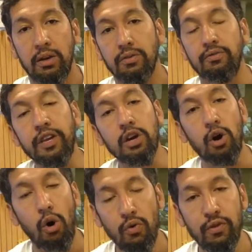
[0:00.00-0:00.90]
video
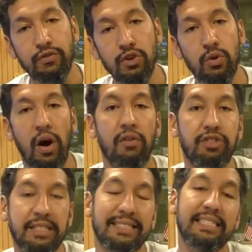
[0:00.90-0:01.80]
overview of
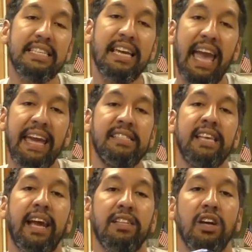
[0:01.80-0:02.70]
the CA
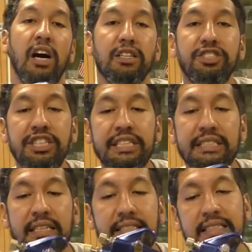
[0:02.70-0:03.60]

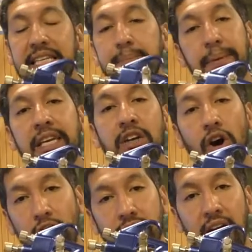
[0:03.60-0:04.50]
Technologies
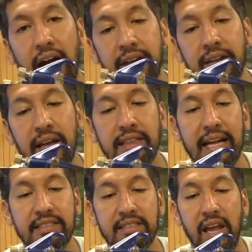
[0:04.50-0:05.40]
CPR gun, and
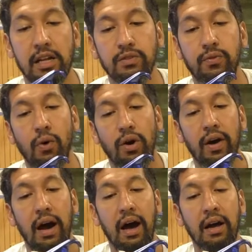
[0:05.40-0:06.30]
that stands for
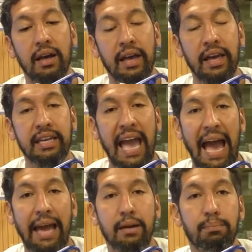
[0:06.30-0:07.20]
uh,
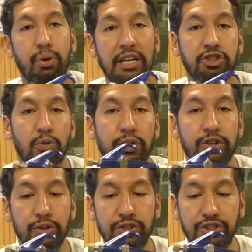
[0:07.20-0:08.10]
Cat Pressure
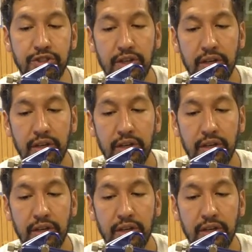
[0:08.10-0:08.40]
Reduced.